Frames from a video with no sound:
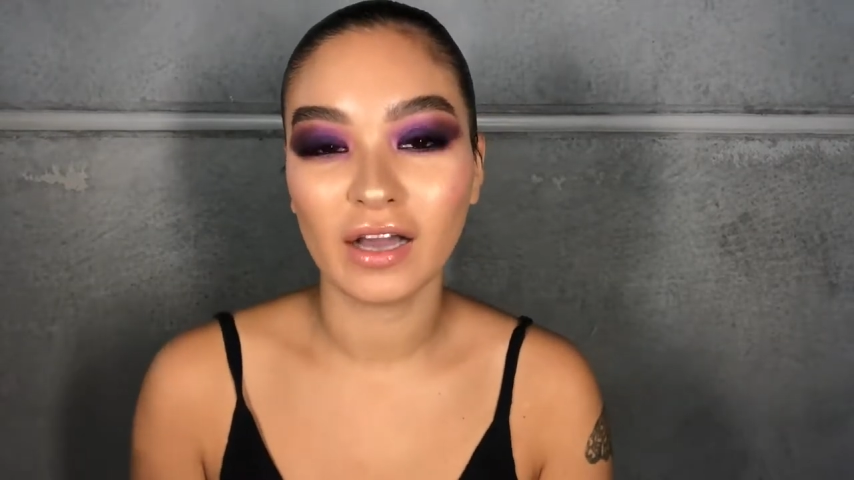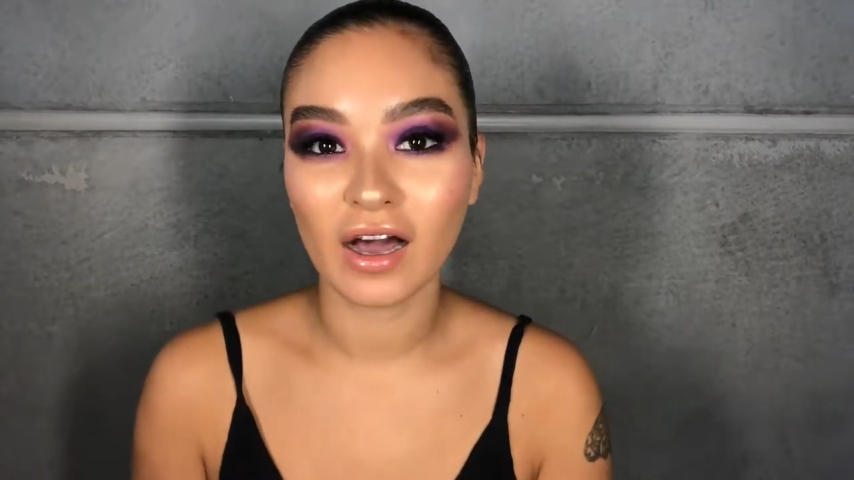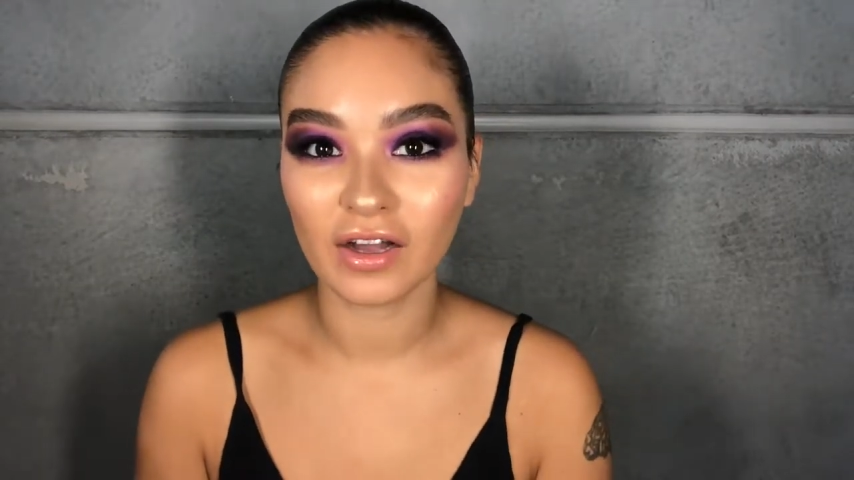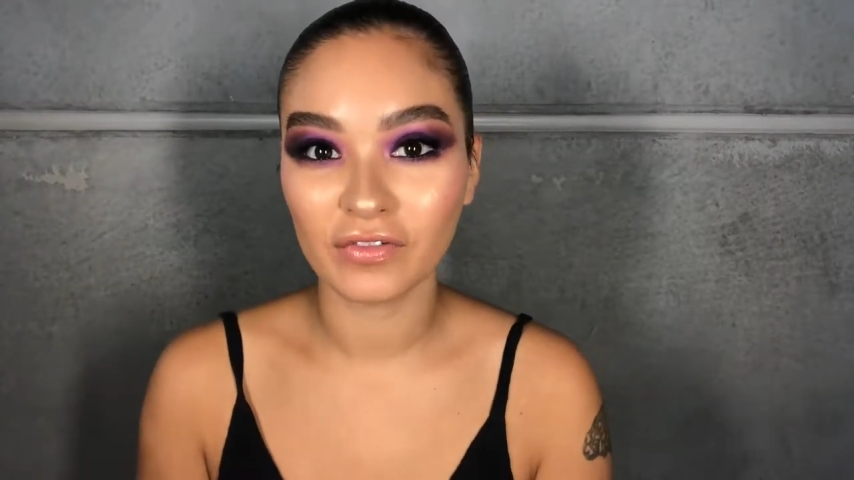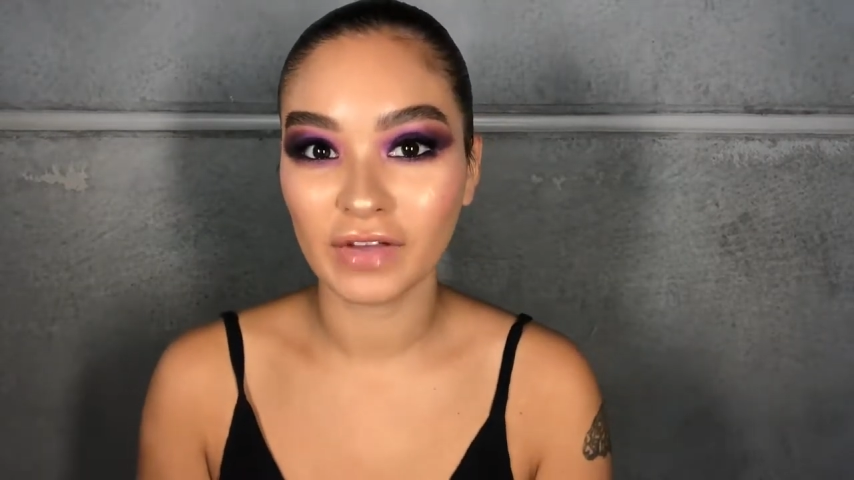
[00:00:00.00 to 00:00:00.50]

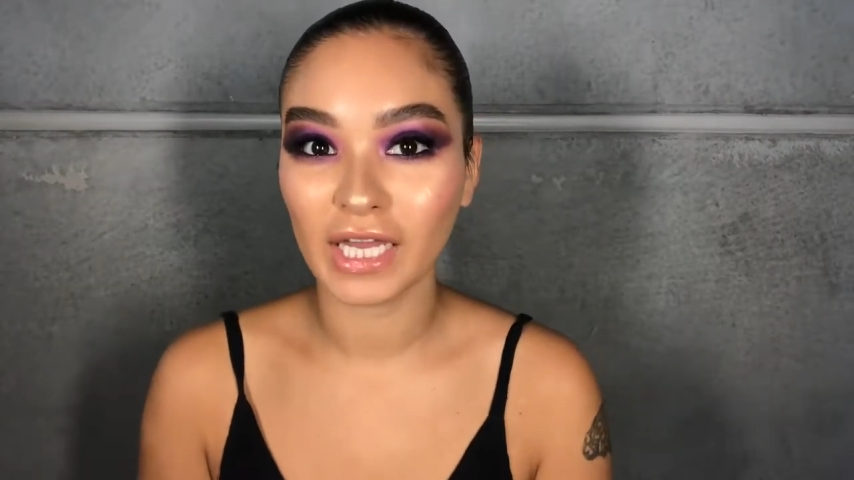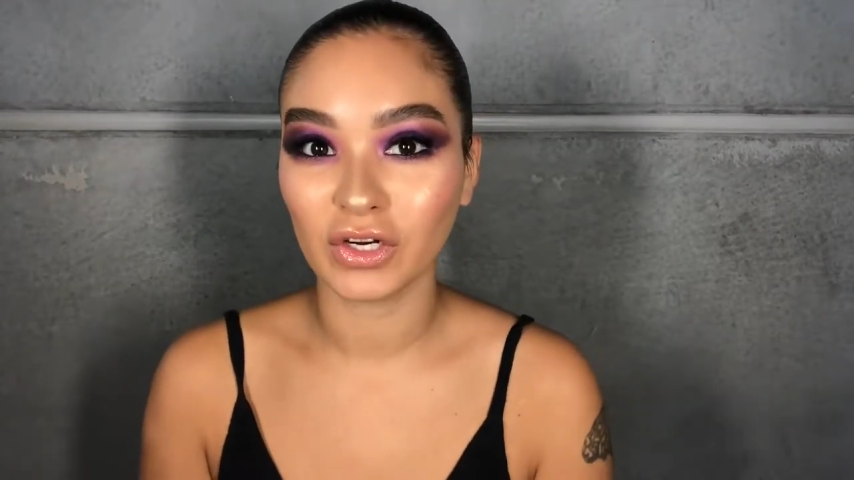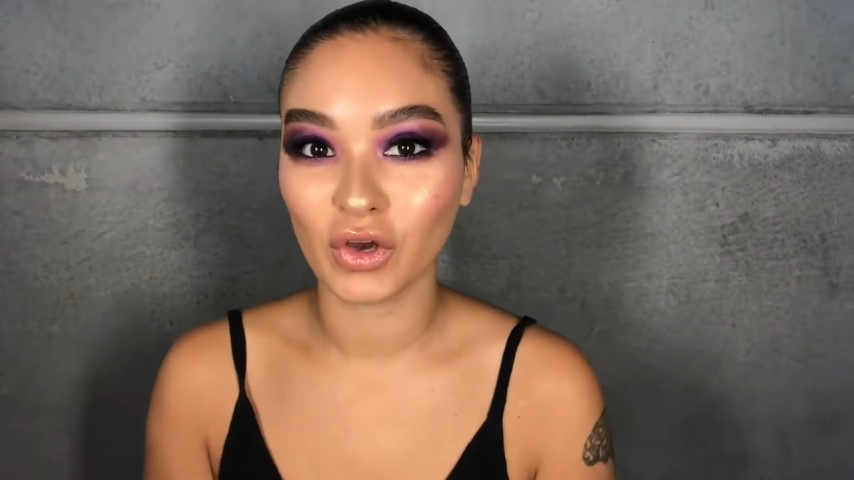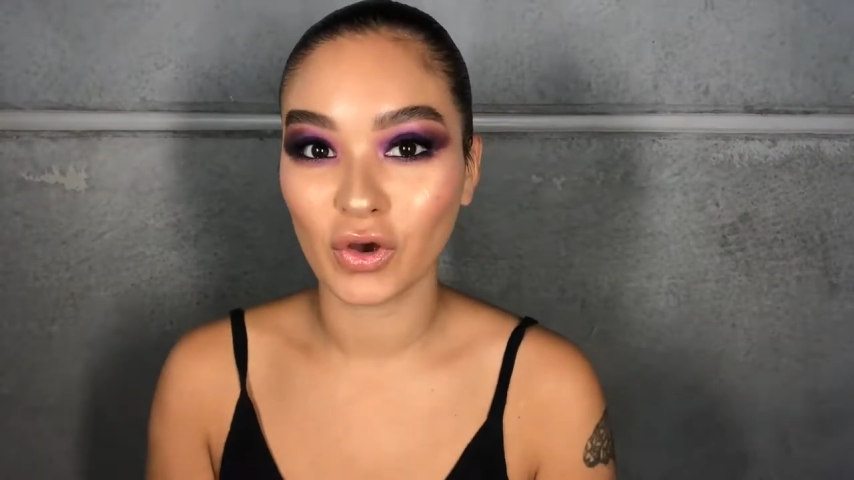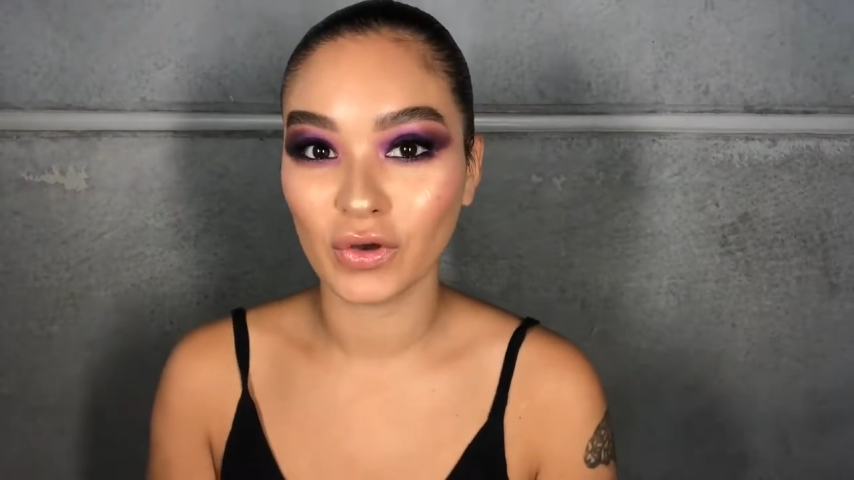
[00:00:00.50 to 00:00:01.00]
Hung
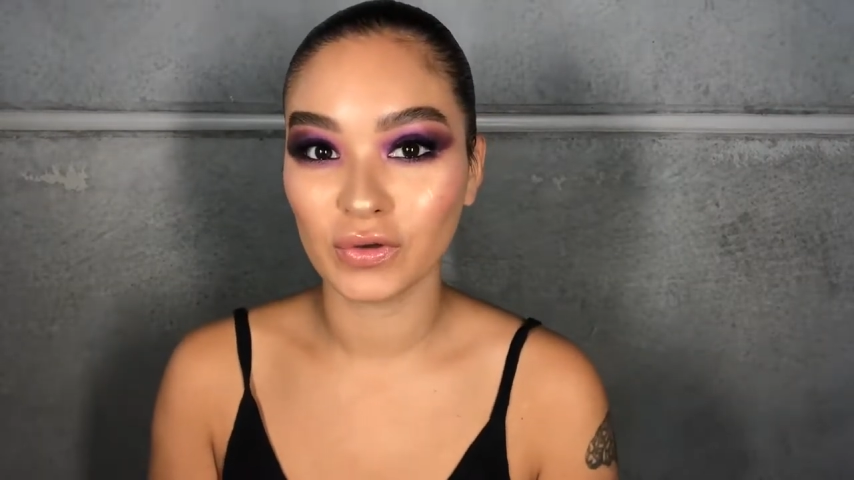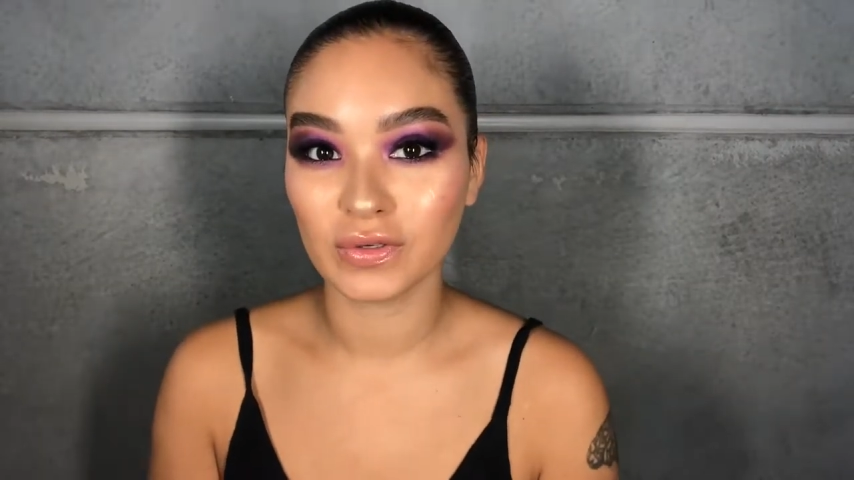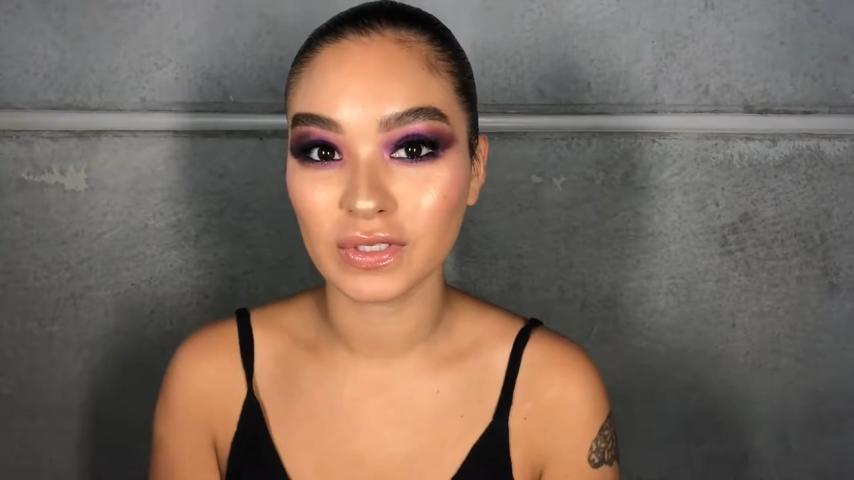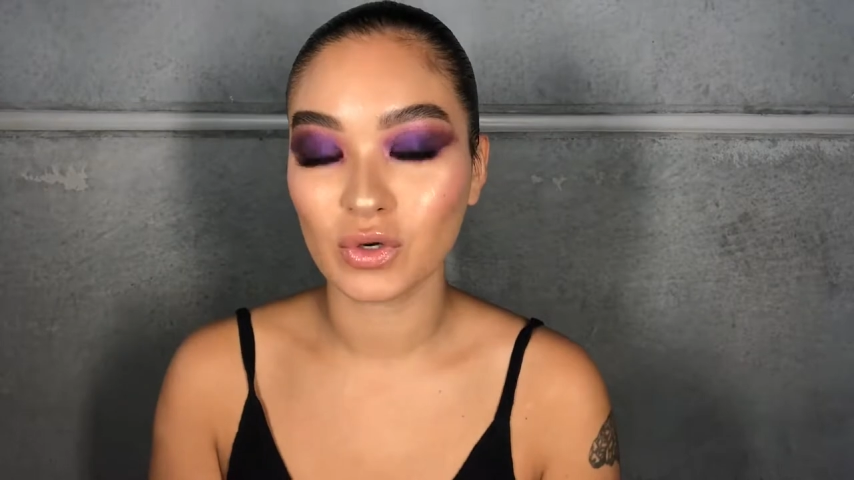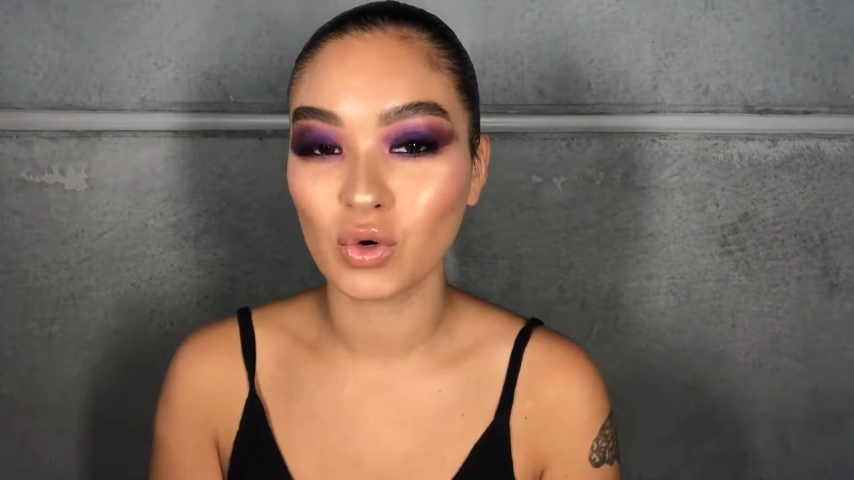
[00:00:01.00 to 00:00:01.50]
Vanngo's